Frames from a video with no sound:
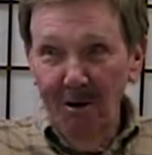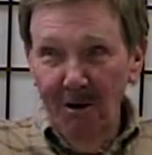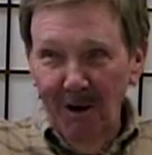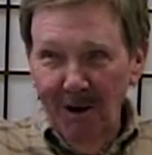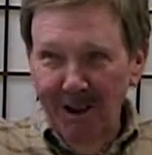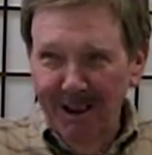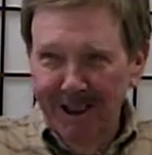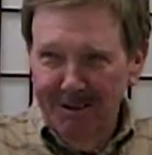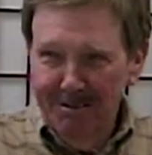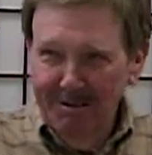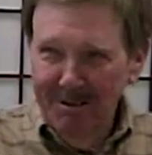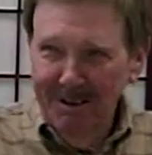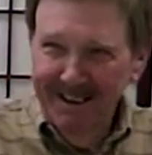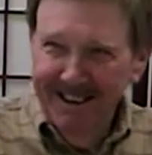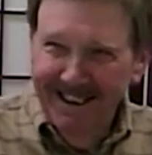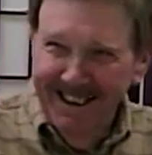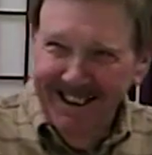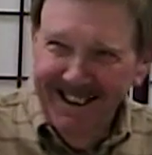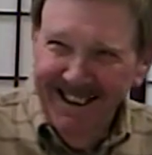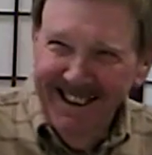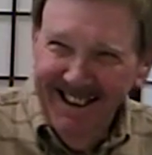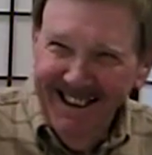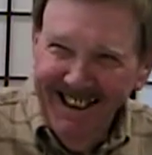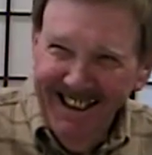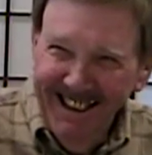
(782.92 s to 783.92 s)
work.
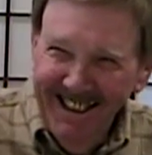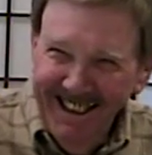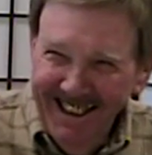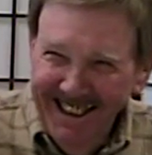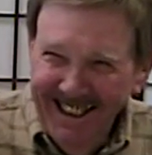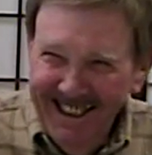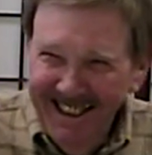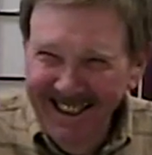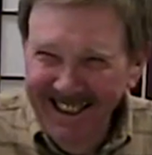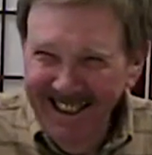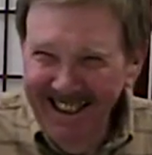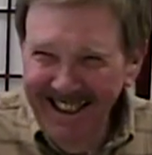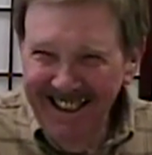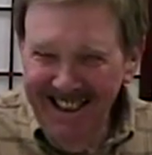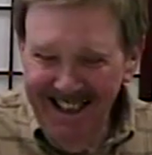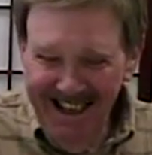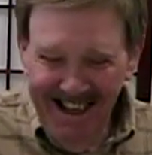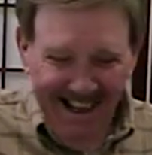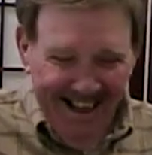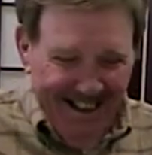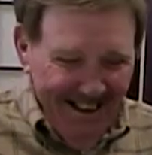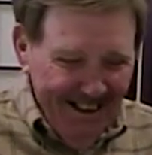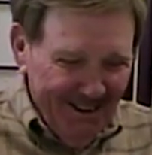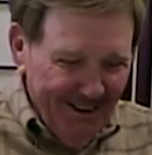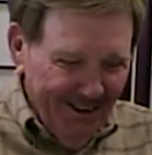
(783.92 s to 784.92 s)

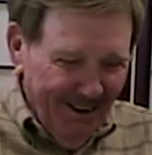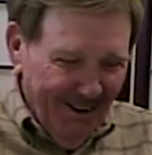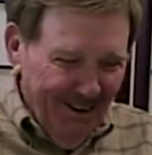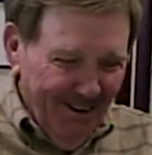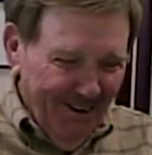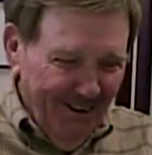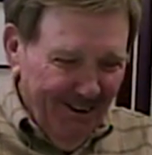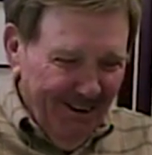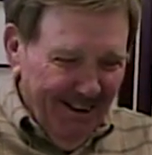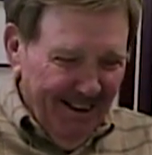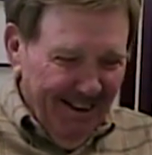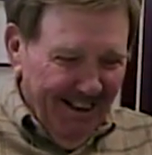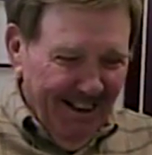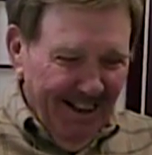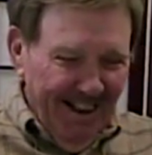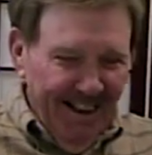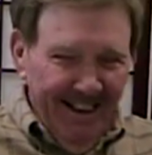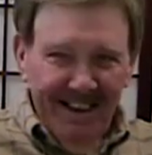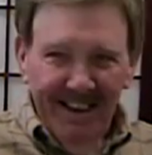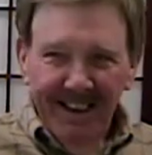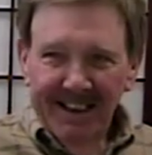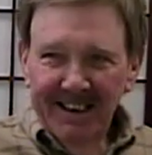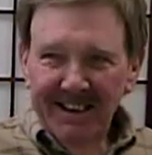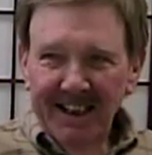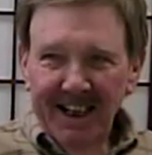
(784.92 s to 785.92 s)
So I
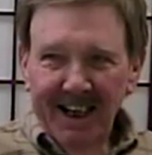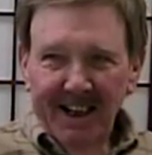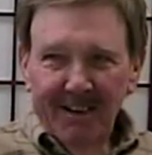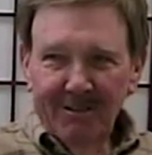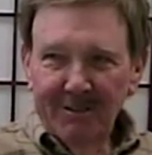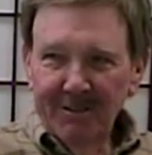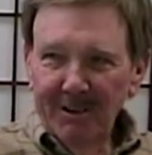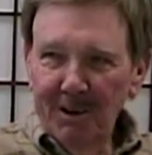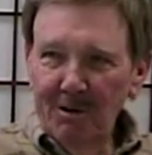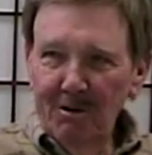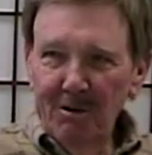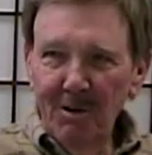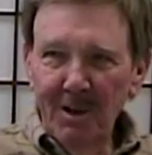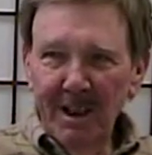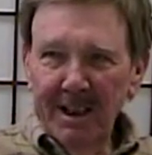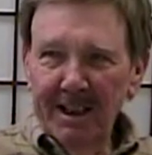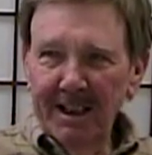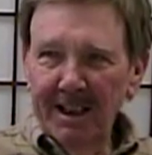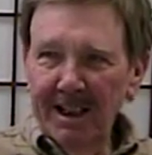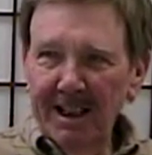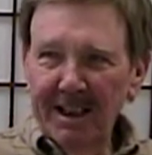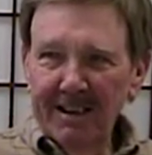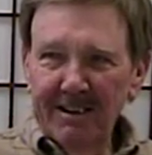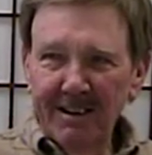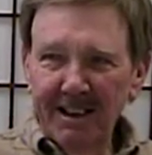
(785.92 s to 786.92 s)
did that for a week,
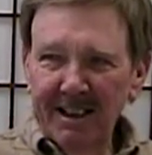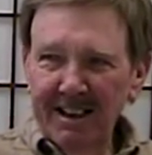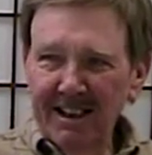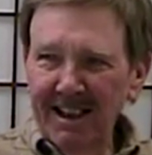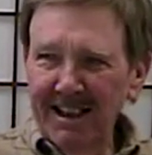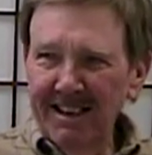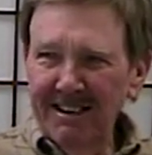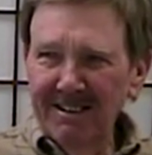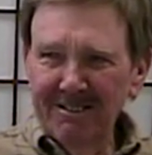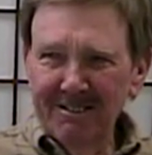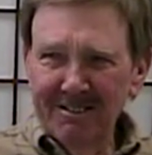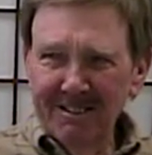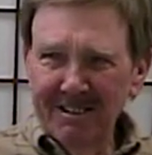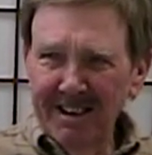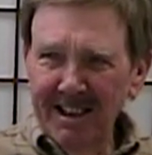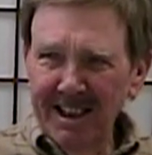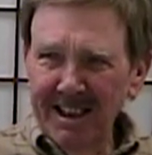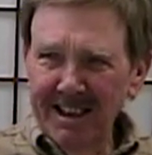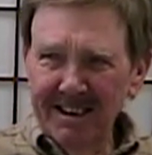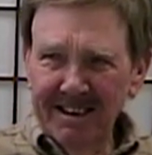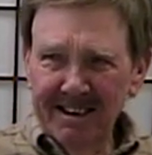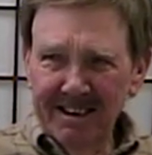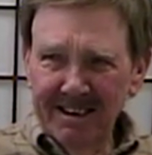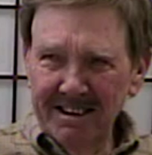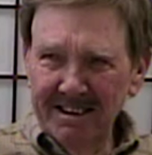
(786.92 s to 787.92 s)
and I thought, I don't
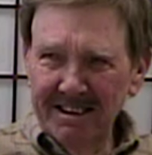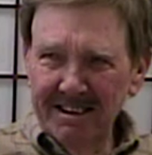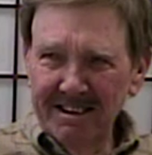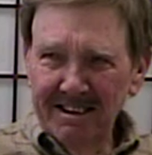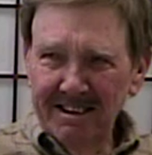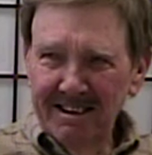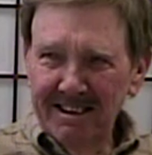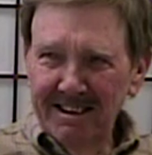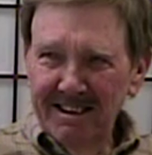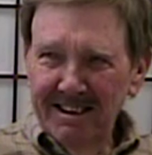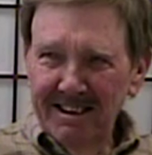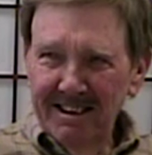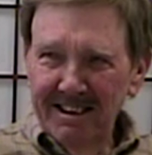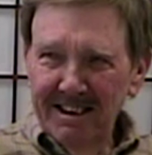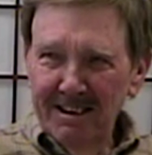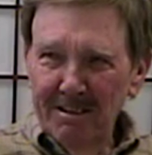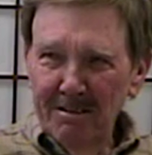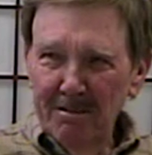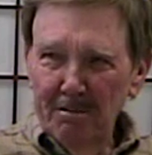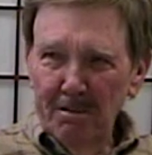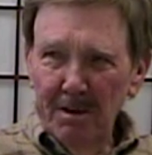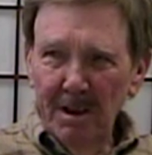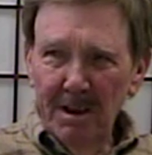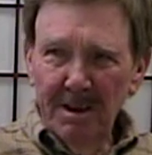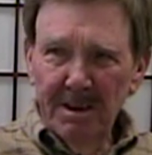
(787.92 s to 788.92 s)
like this.
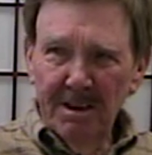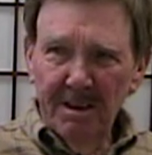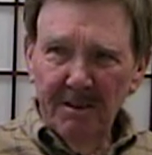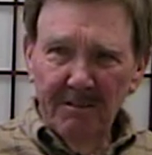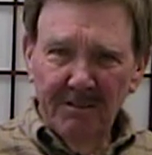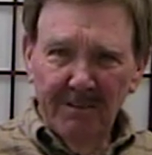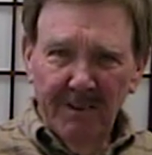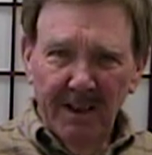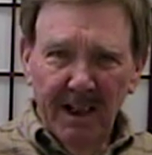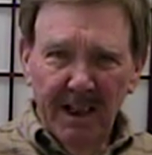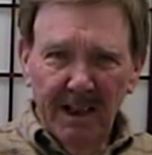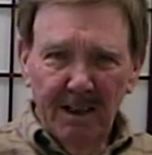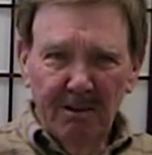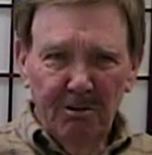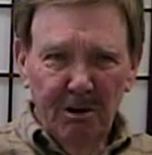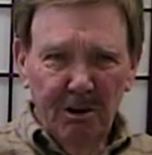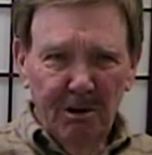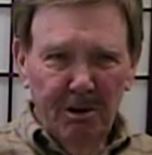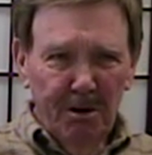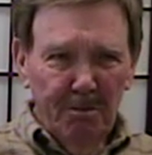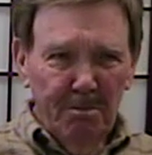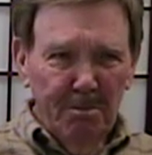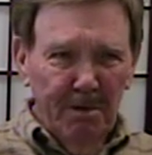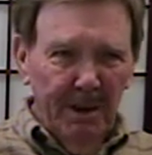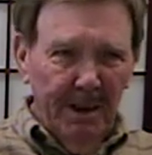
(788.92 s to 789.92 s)
Plus the fact we
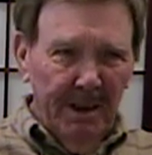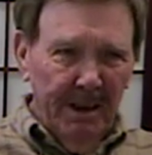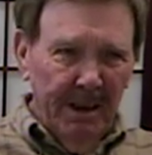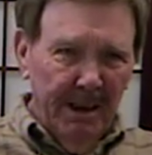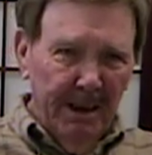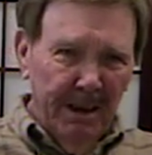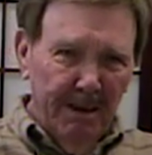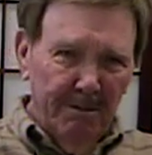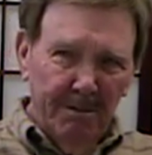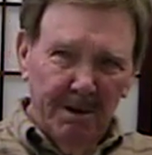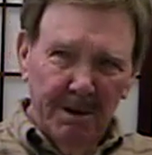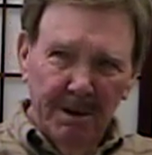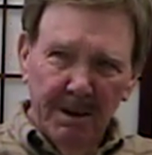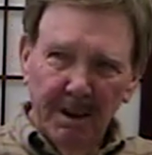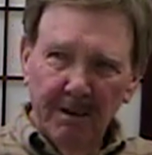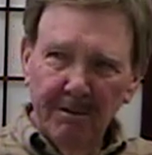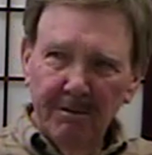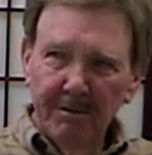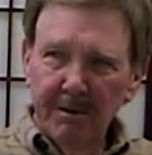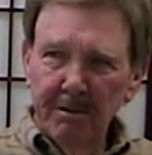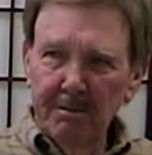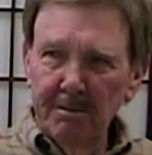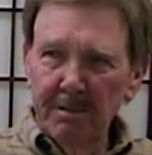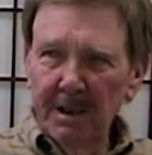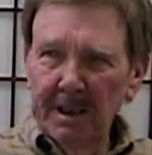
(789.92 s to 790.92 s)
were picking up stuff
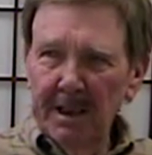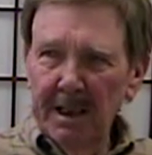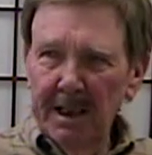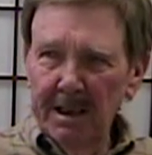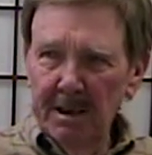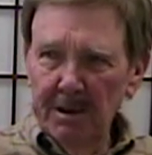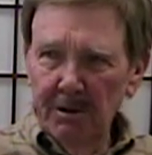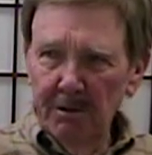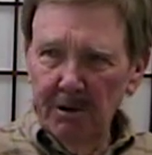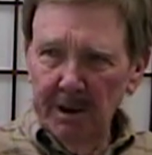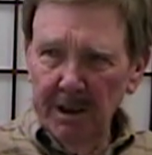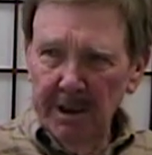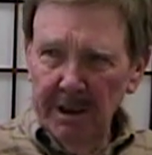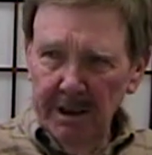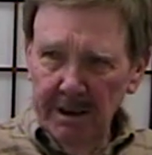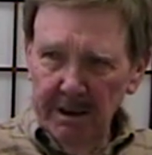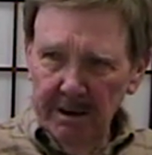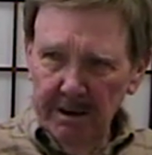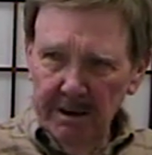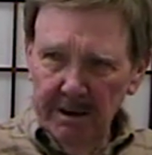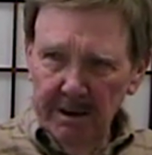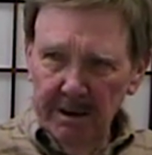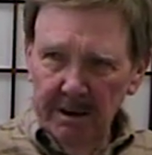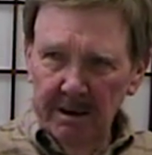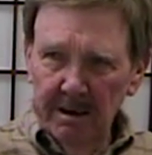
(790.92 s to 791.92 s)
from the guys who were
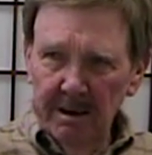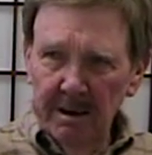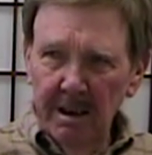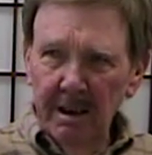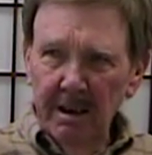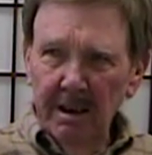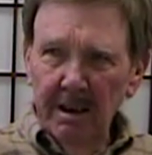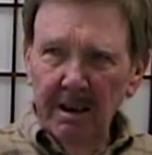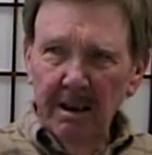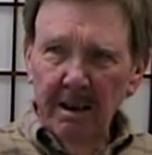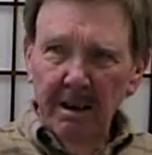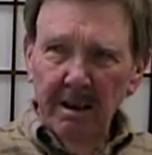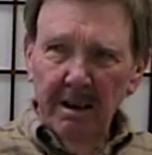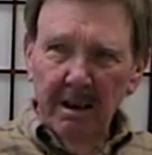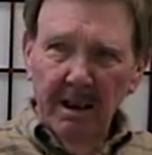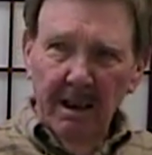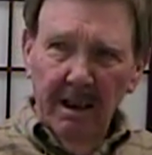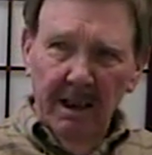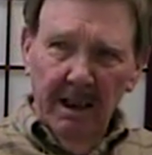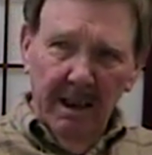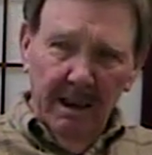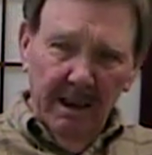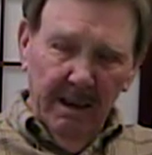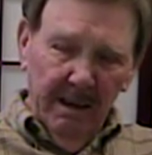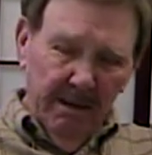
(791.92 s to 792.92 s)
killed
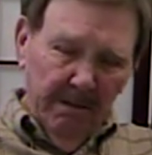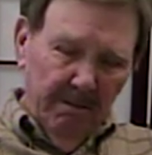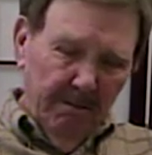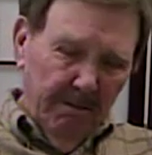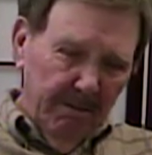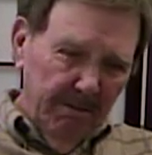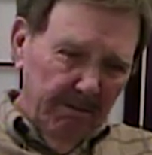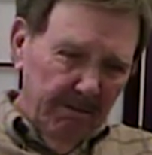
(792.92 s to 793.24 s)
and